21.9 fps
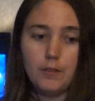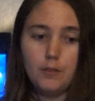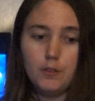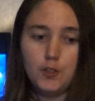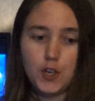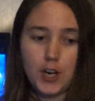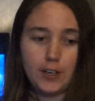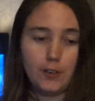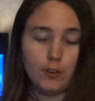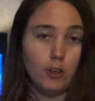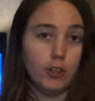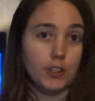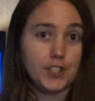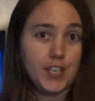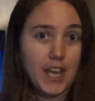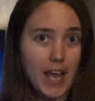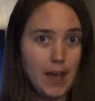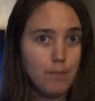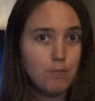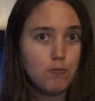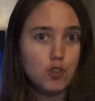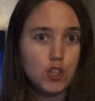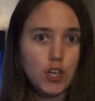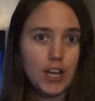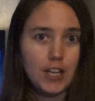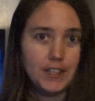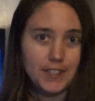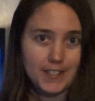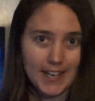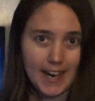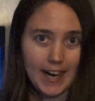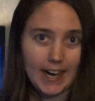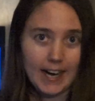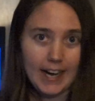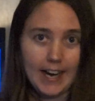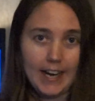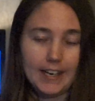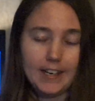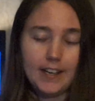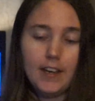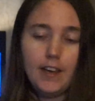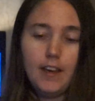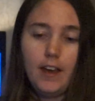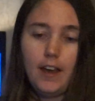General Temjin died,
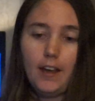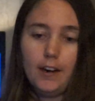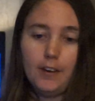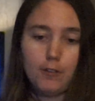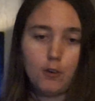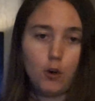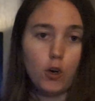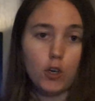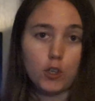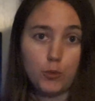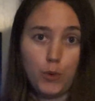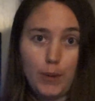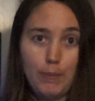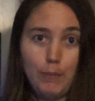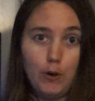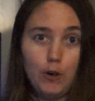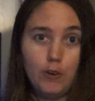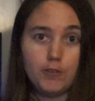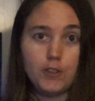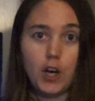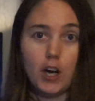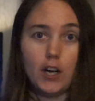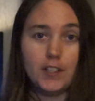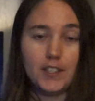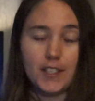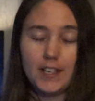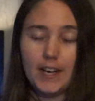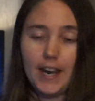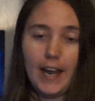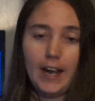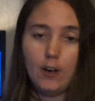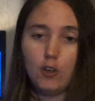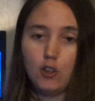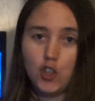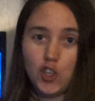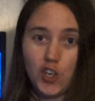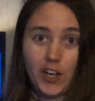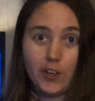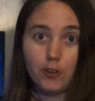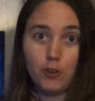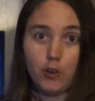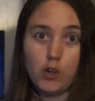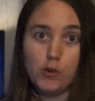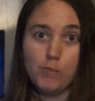and of course we moved on to now
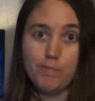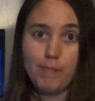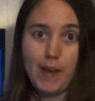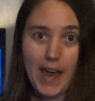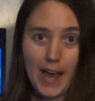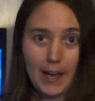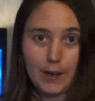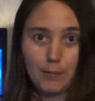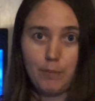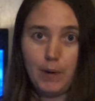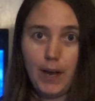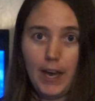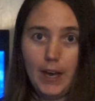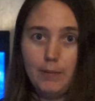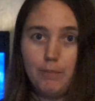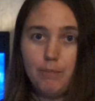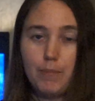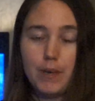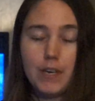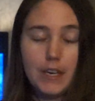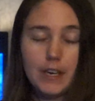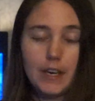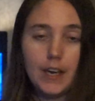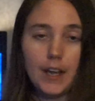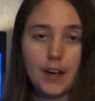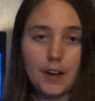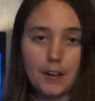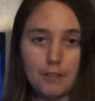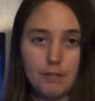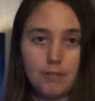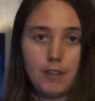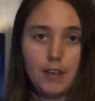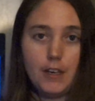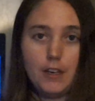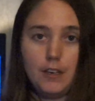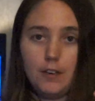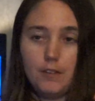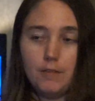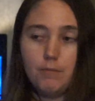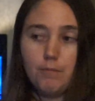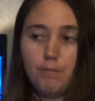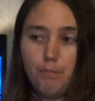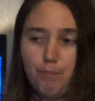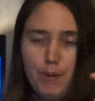General Magman being the
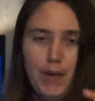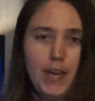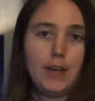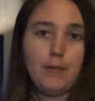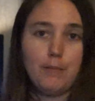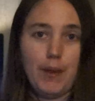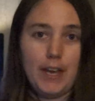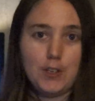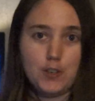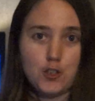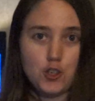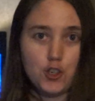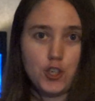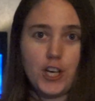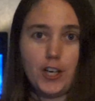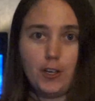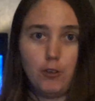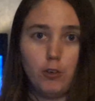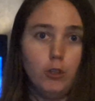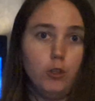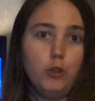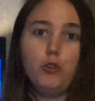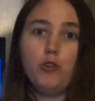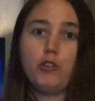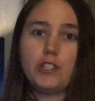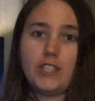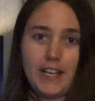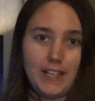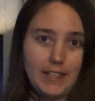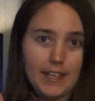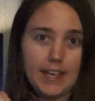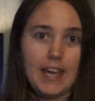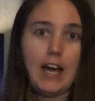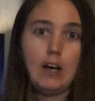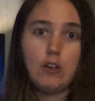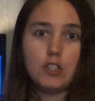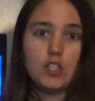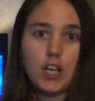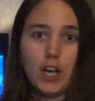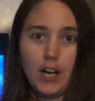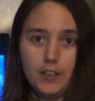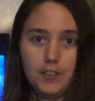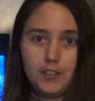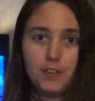big major general who's sending out
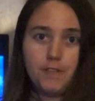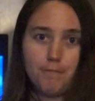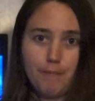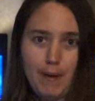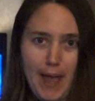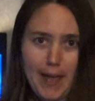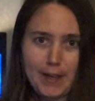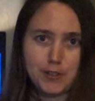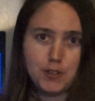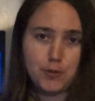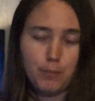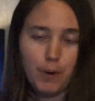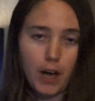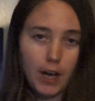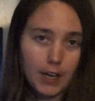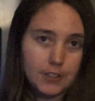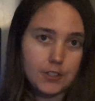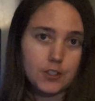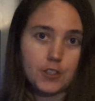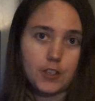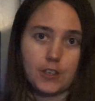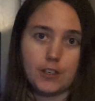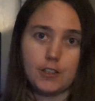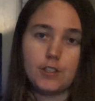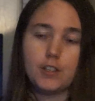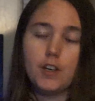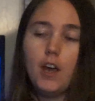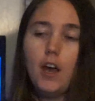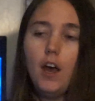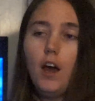tons of masked monsters.